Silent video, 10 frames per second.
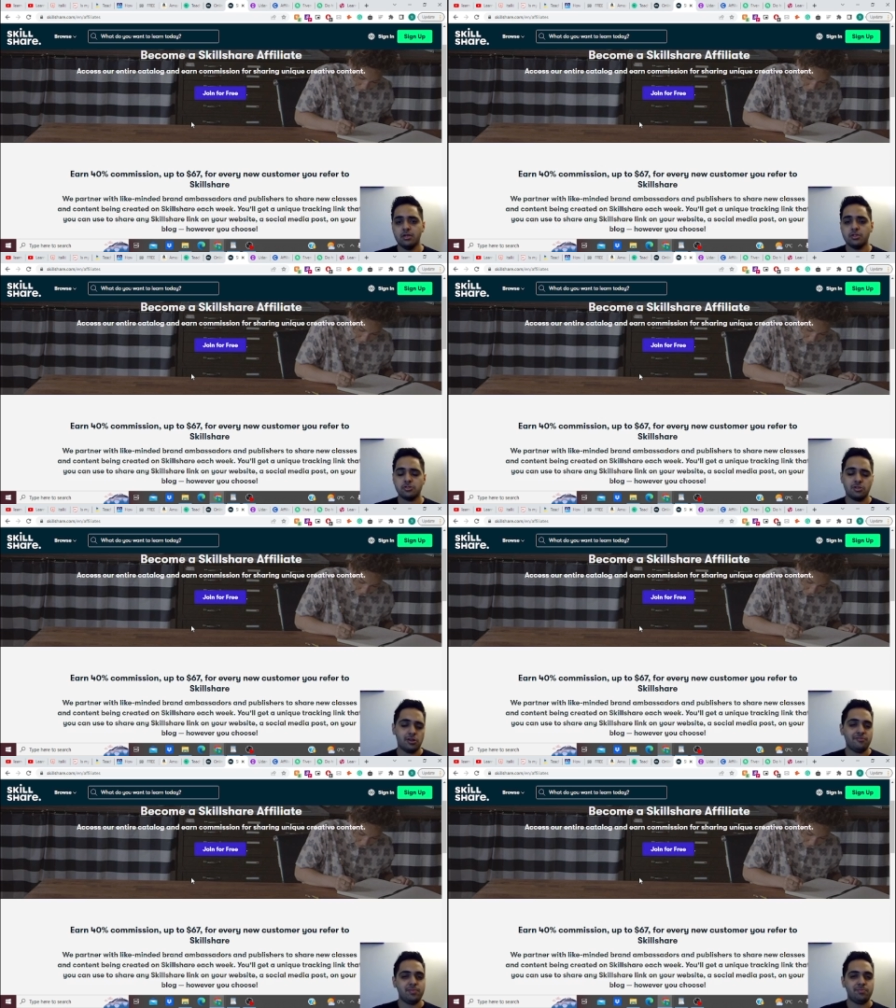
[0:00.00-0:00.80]
so a
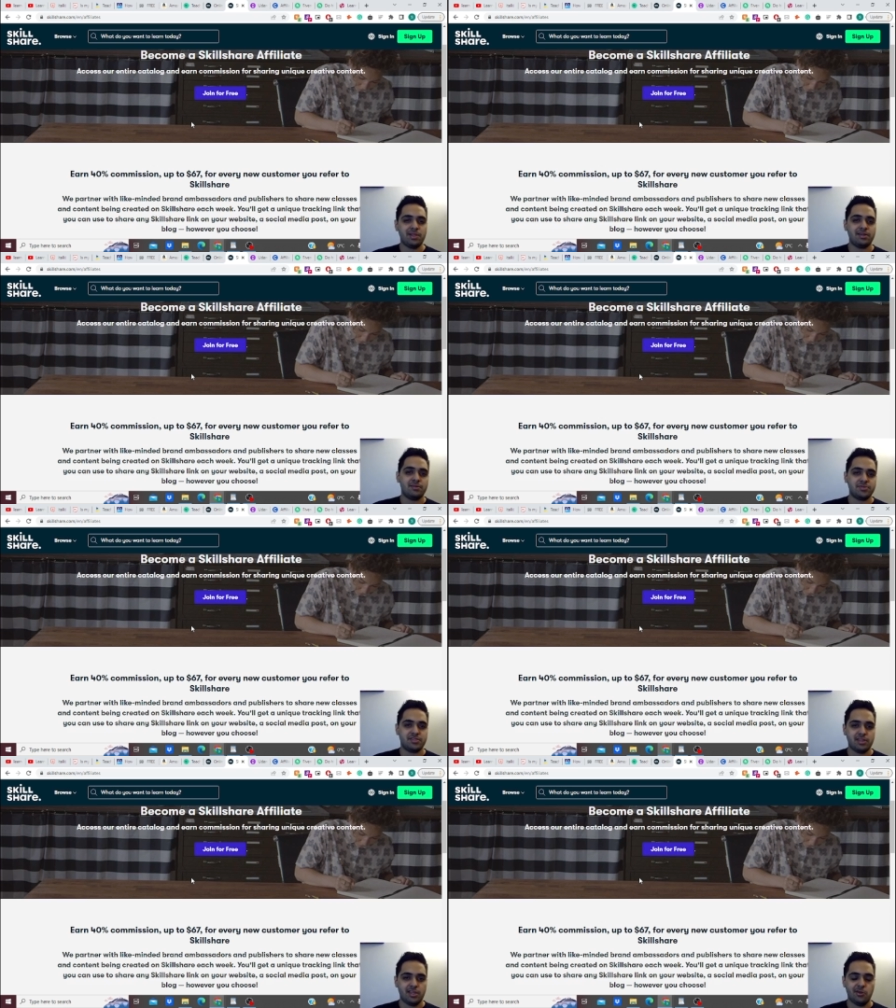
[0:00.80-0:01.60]
lot of people end up
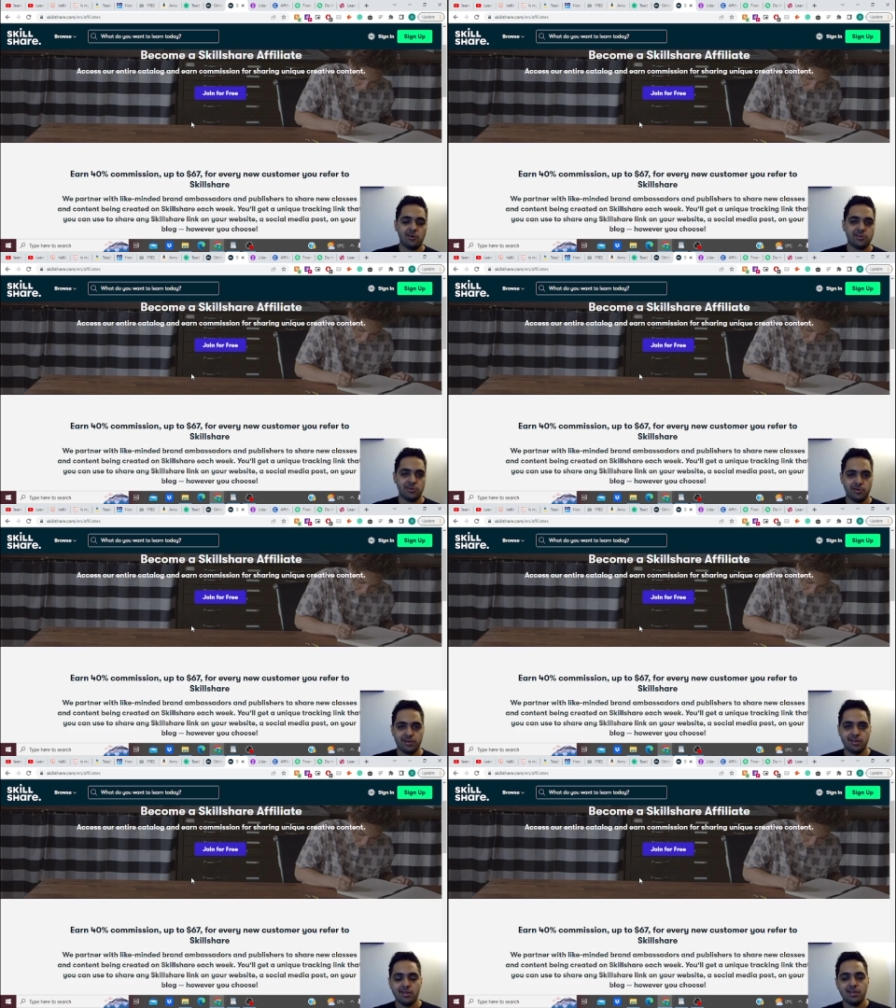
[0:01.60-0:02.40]
sticking on to it
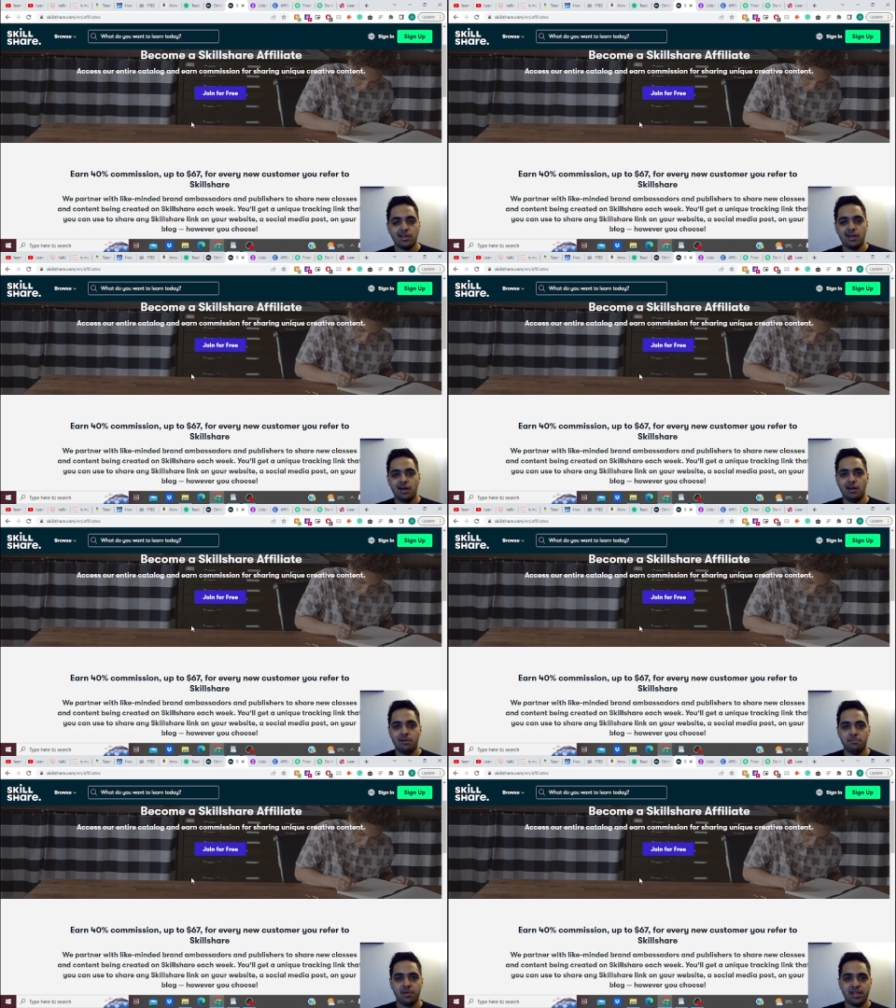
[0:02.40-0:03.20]

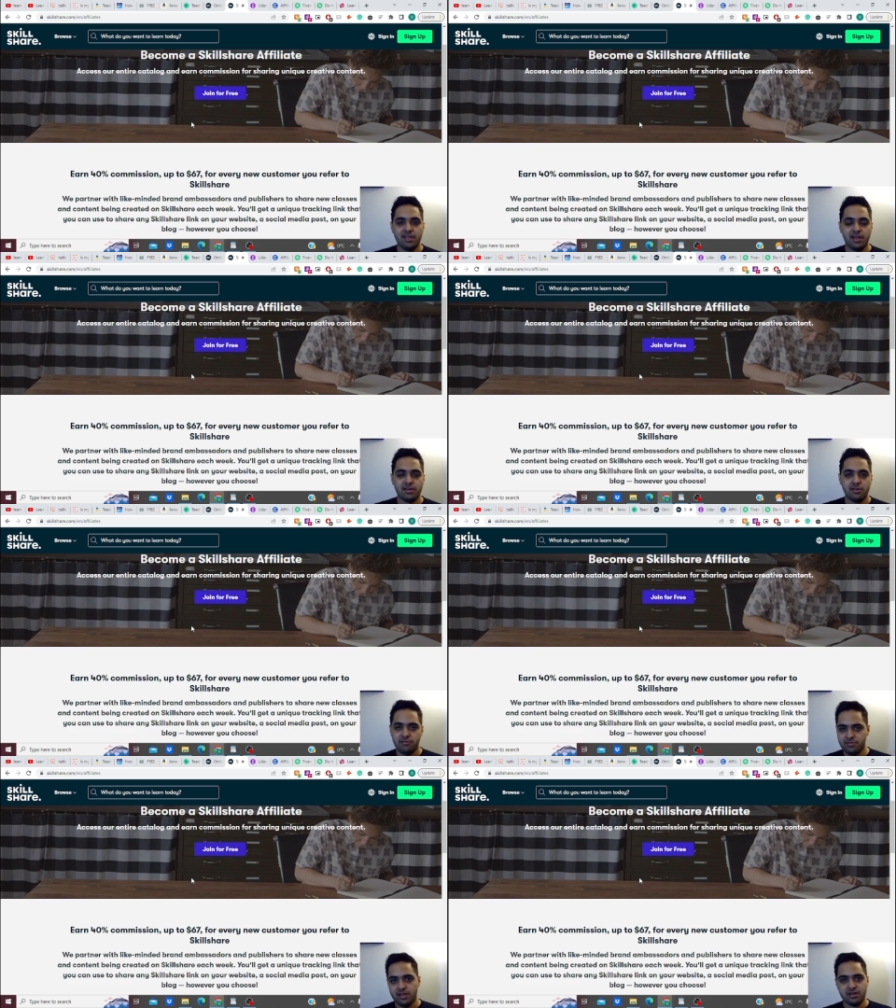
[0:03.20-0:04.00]
by the end
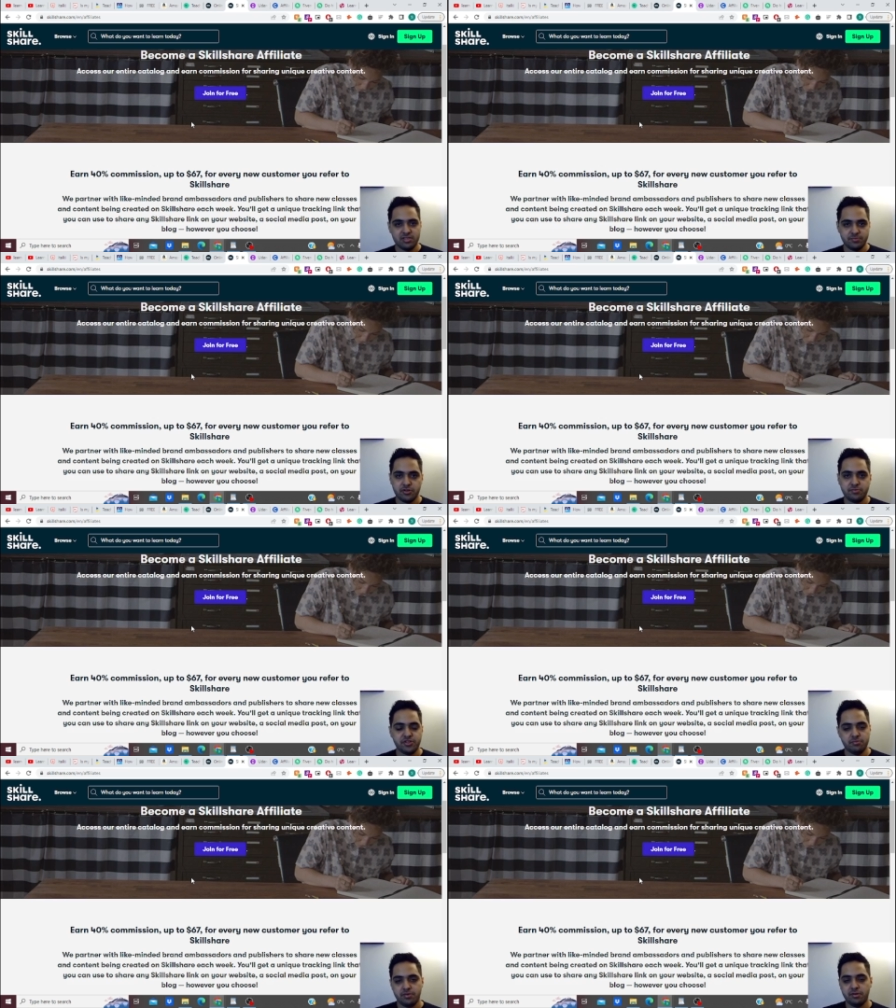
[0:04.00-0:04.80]
of their
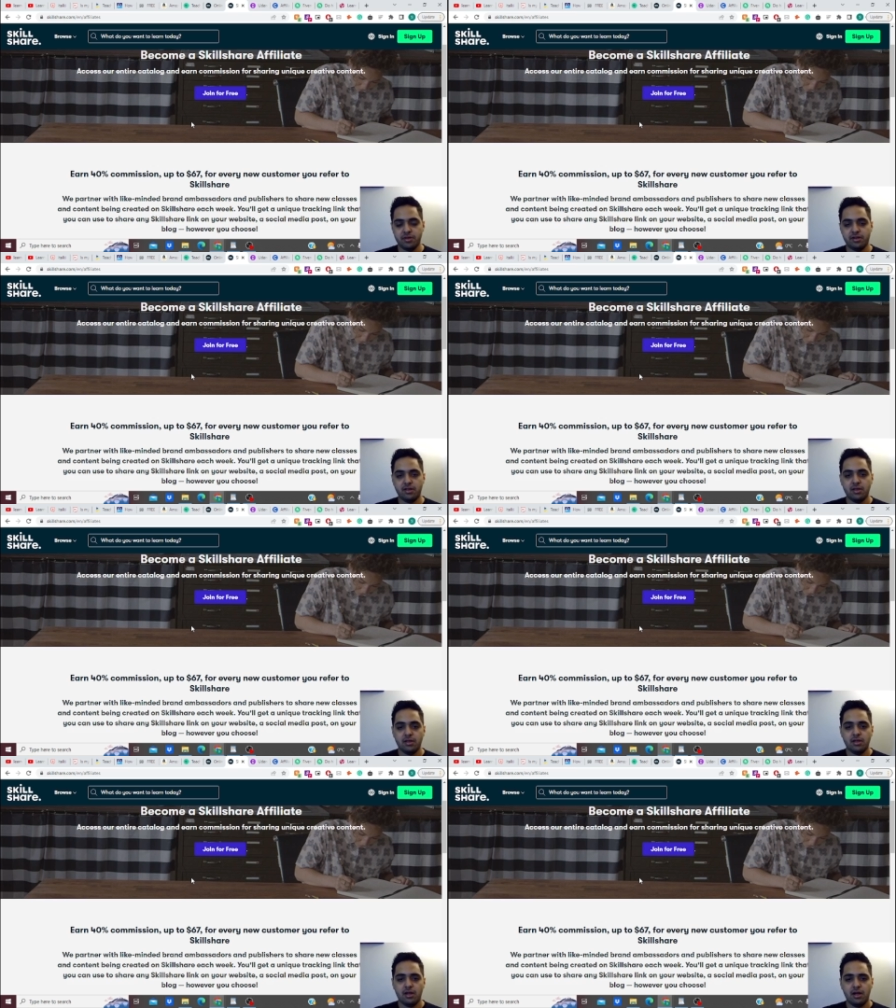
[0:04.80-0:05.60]
subscription period.
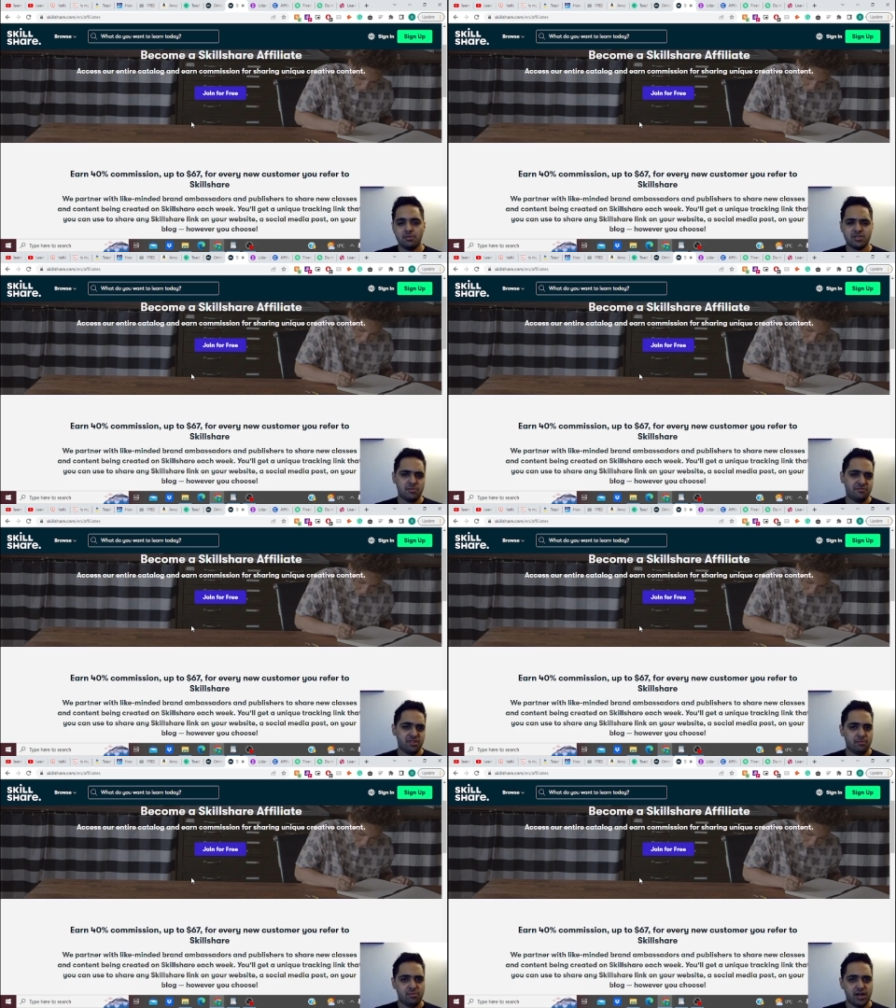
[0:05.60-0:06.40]
Some of
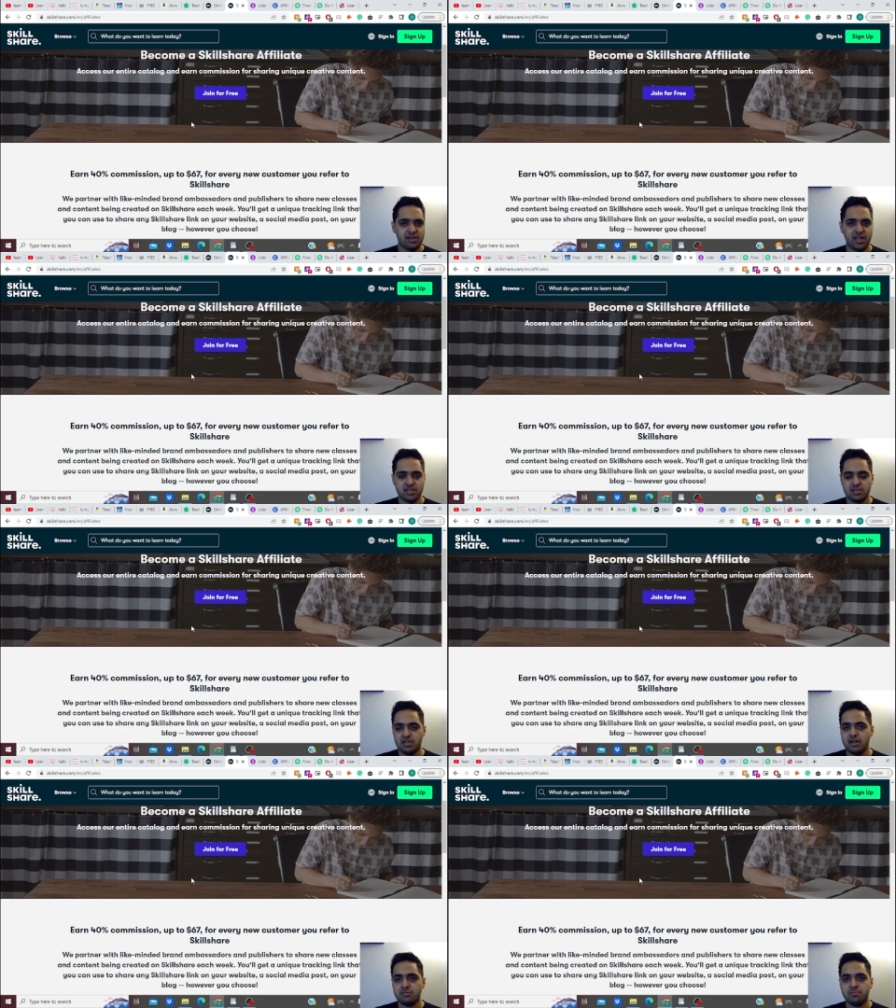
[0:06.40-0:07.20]
them might cancel
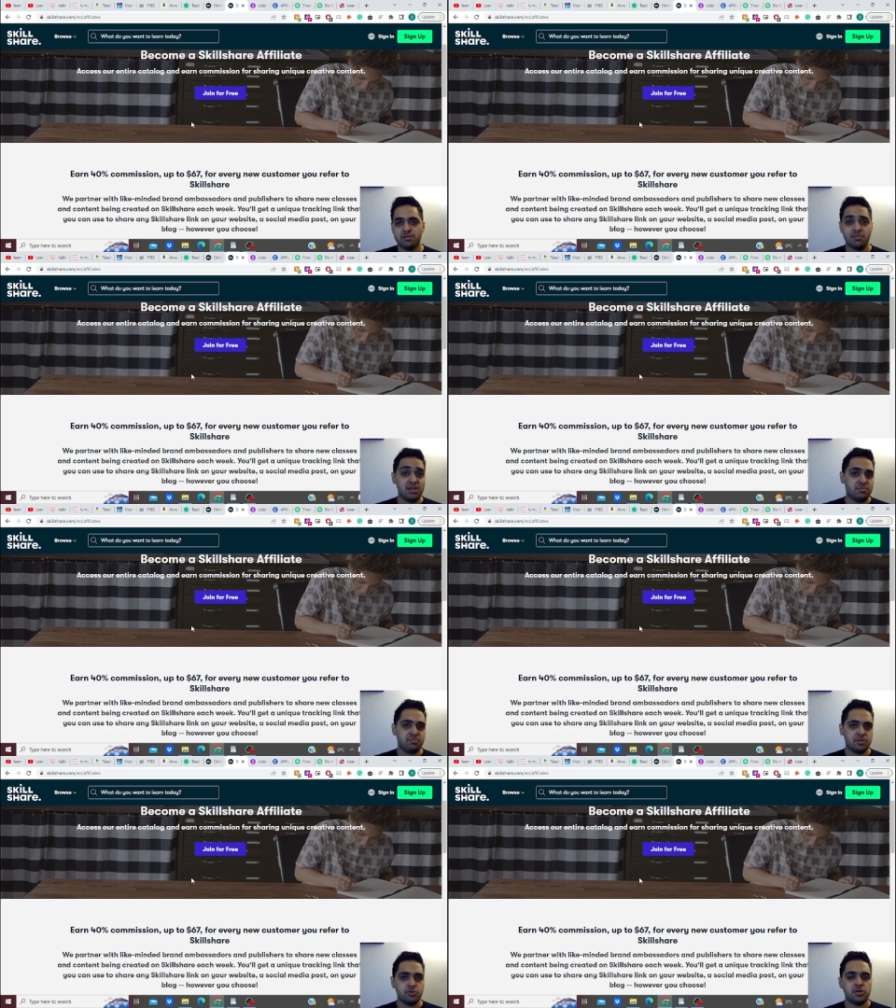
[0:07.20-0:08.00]
out, but many
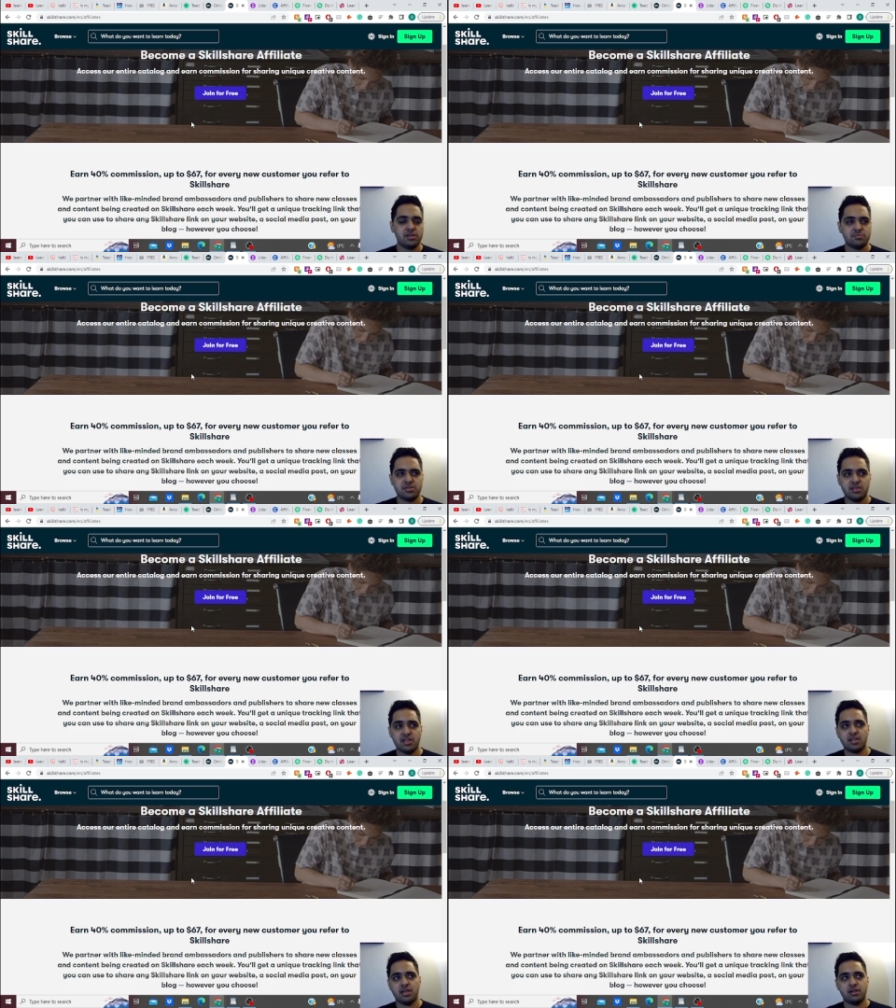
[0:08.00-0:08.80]
people do end up
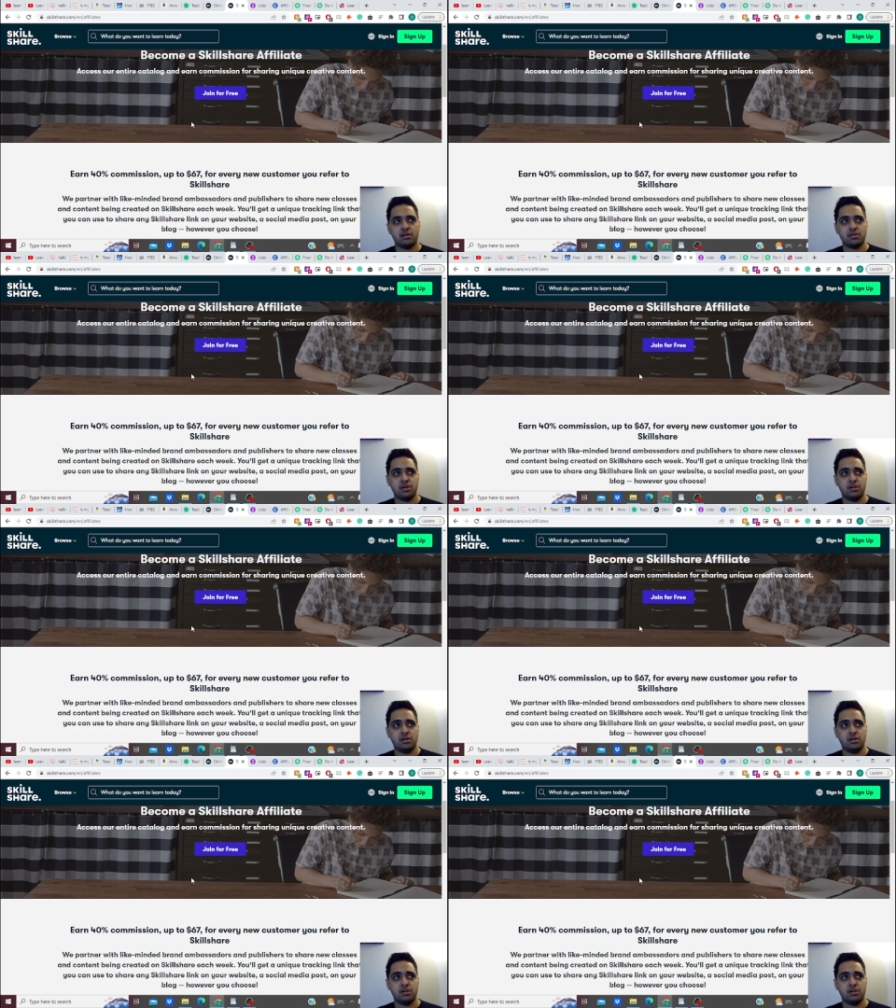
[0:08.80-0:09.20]
sticking. And